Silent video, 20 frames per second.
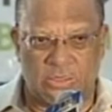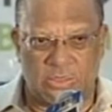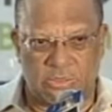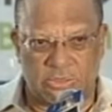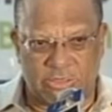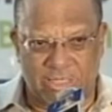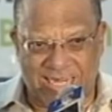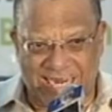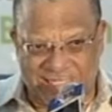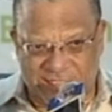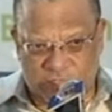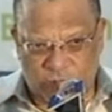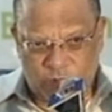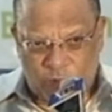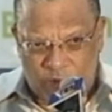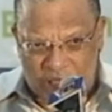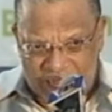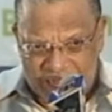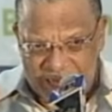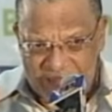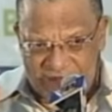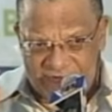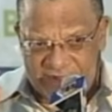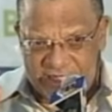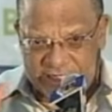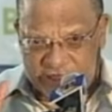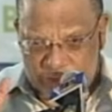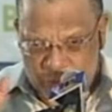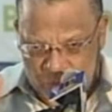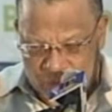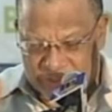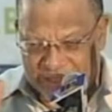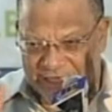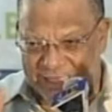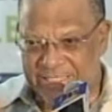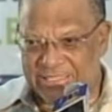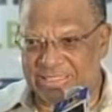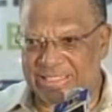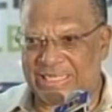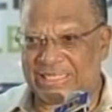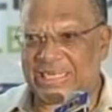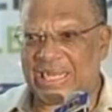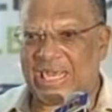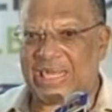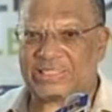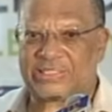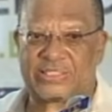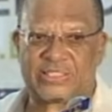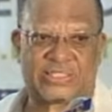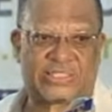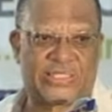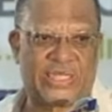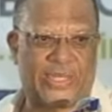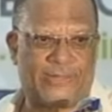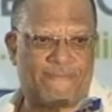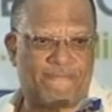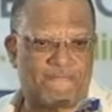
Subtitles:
so that's one of the two things that I had to say.